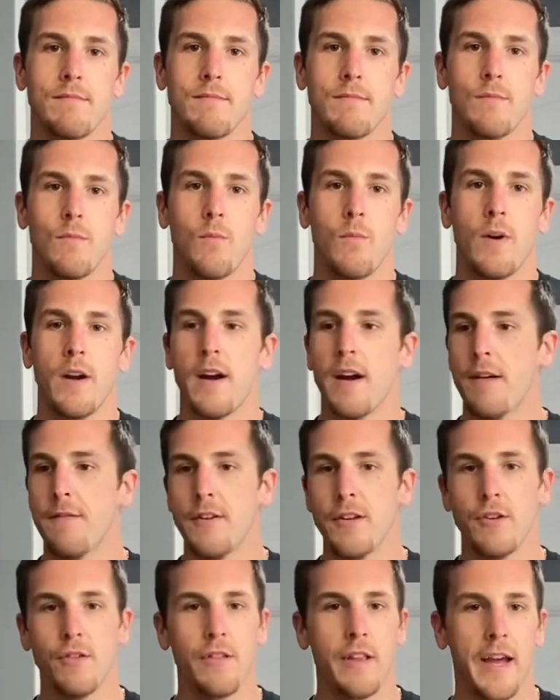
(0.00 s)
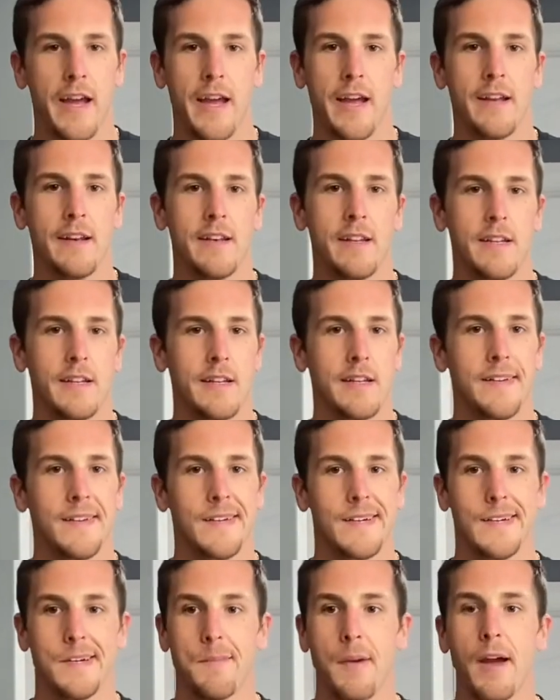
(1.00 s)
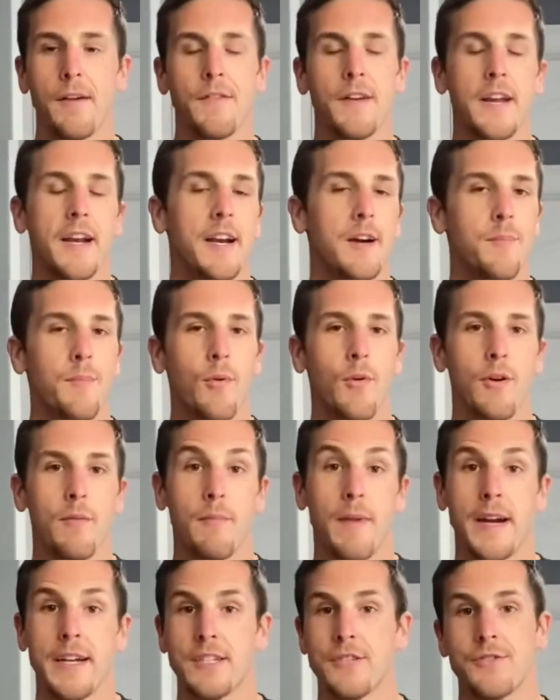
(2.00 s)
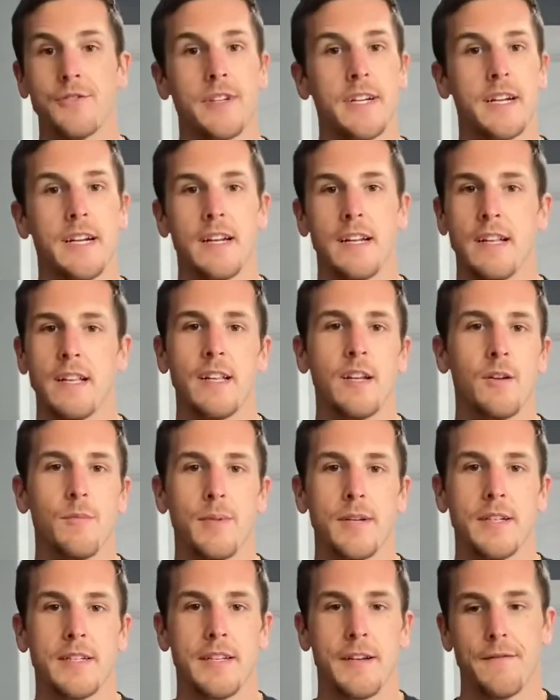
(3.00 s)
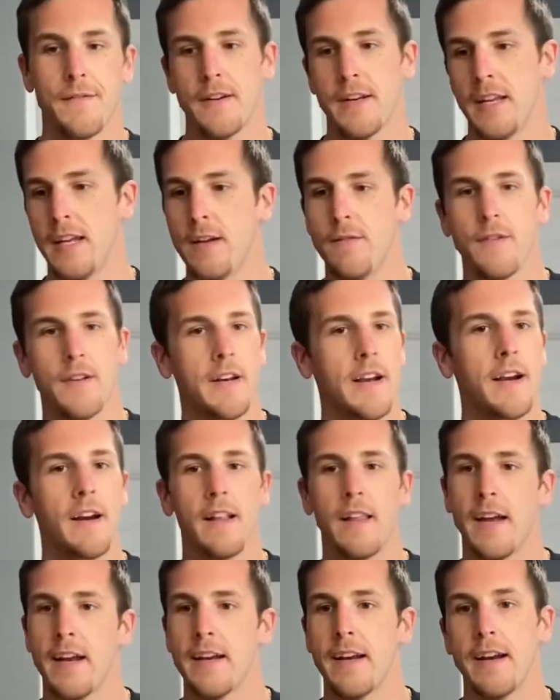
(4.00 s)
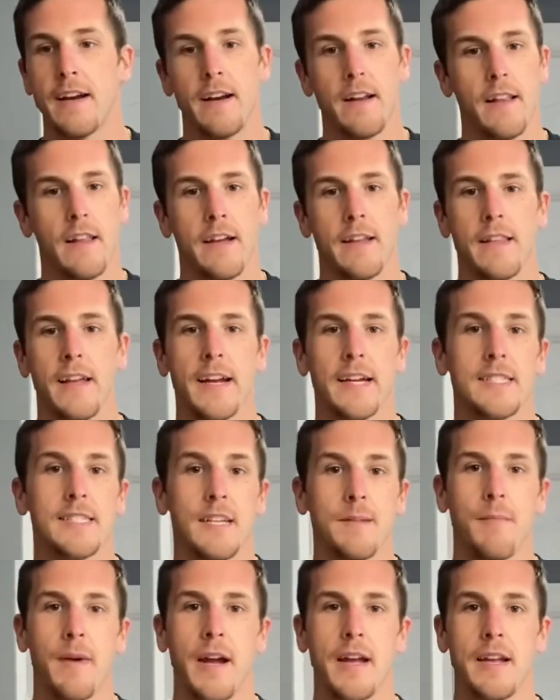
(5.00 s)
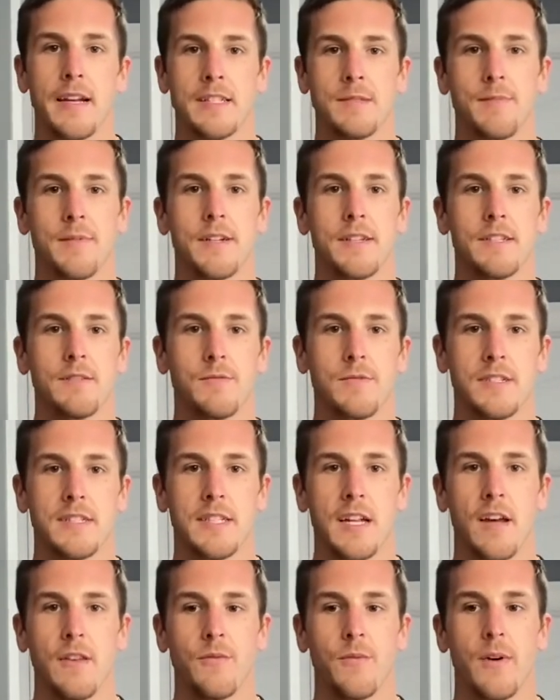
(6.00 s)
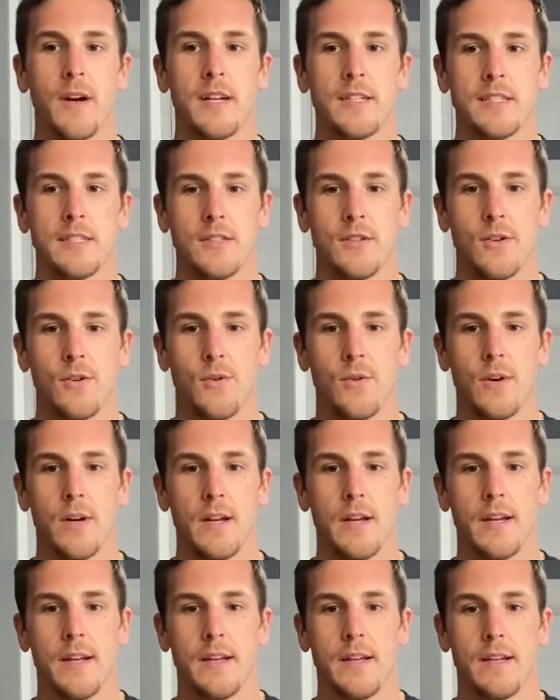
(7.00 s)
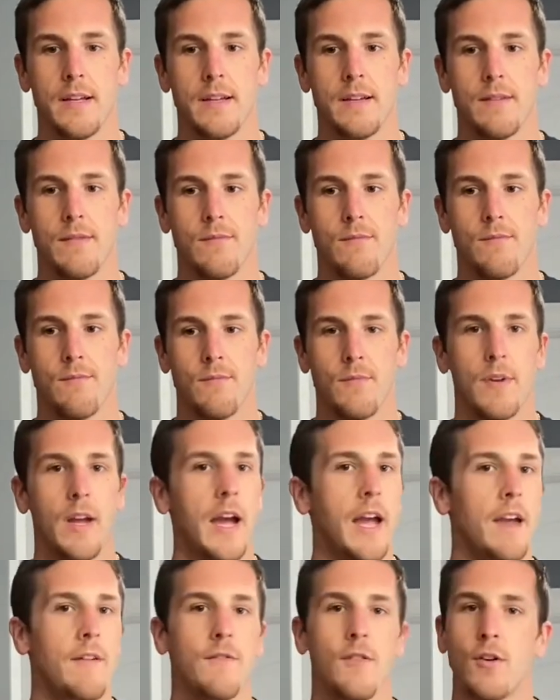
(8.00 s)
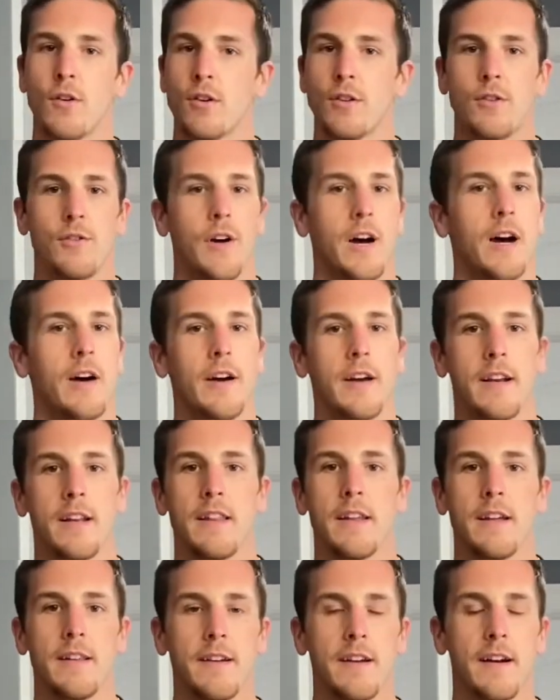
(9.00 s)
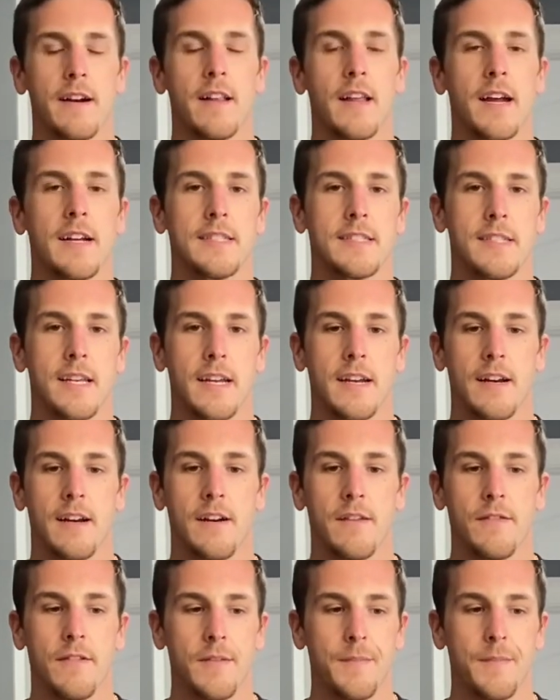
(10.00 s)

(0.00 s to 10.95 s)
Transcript: wherever you land, um, every airport might treat it a little bit different, even airline to airline. Like I said, my experience was Southwest, so I have no clue how any of the other airlines take care of it.